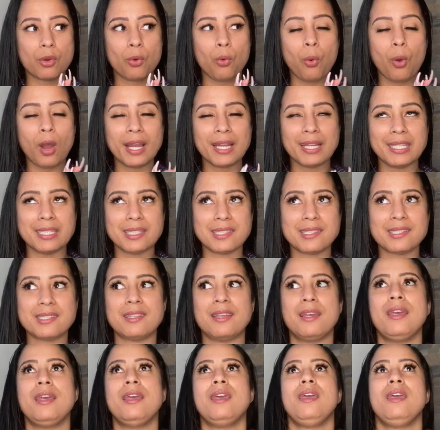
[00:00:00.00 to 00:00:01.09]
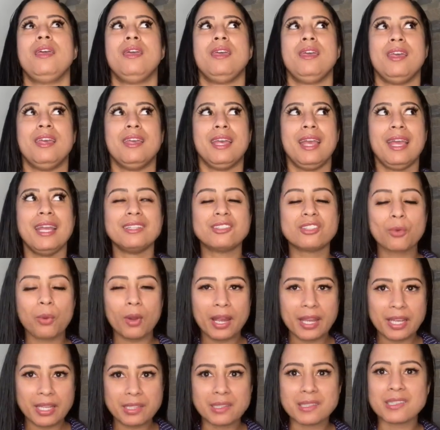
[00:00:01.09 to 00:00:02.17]
quite
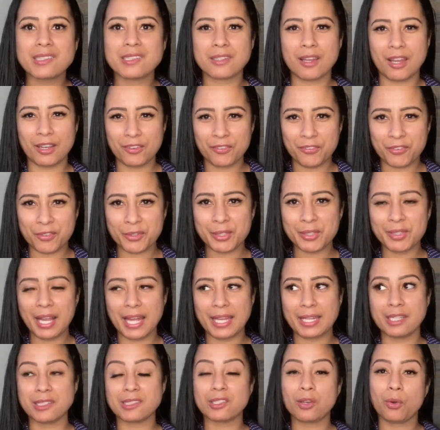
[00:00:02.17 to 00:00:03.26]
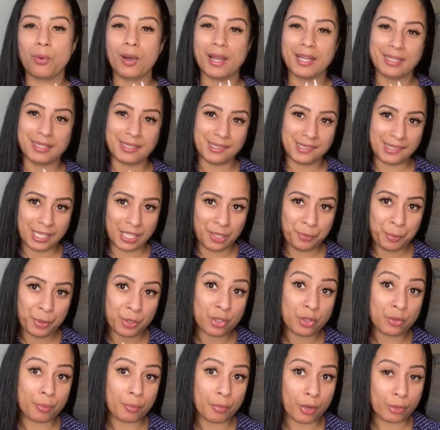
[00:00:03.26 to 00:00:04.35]
insightful, and it's quite deep
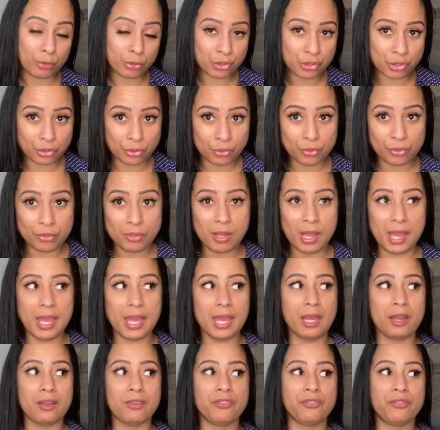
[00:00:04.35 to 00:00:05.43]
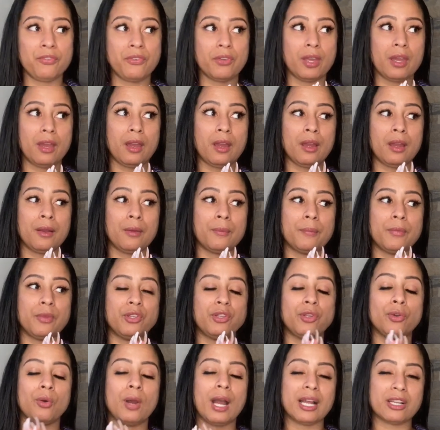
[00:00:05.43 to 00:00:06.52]
and emotional if
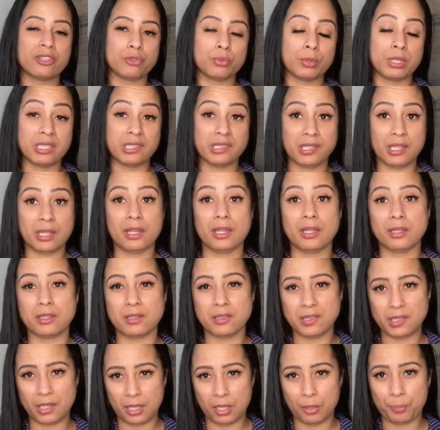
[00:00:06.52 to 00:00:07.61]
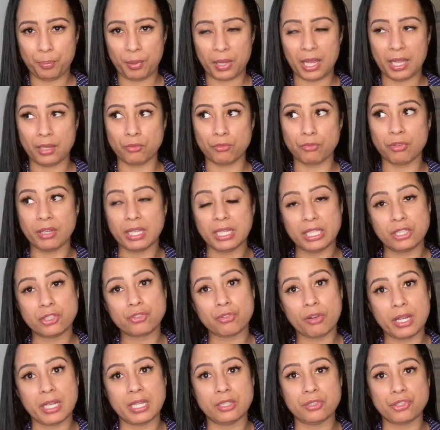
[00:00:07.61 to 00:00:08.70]
you're actually digging deep and really
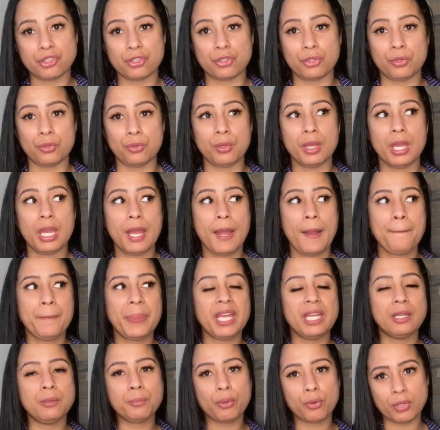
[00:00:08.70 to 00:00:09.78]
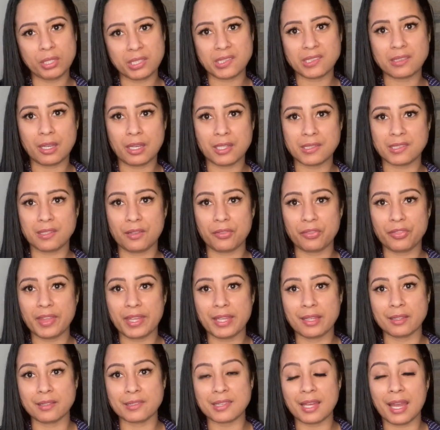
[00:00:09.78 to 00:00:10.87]
trying to pinpoint certain
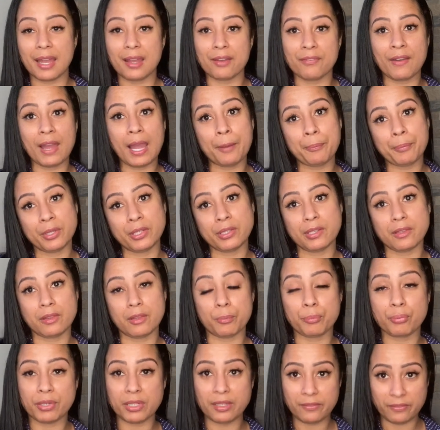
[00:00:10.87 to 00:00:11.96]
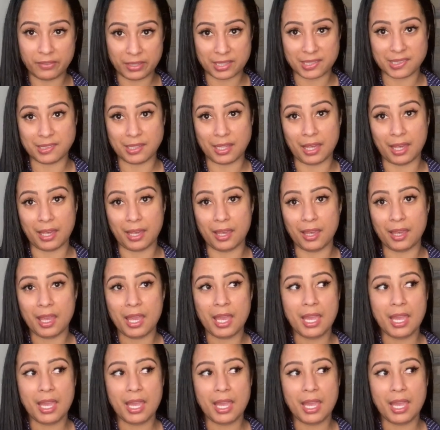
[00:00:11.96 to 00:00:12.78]
things that have happened in the previous year,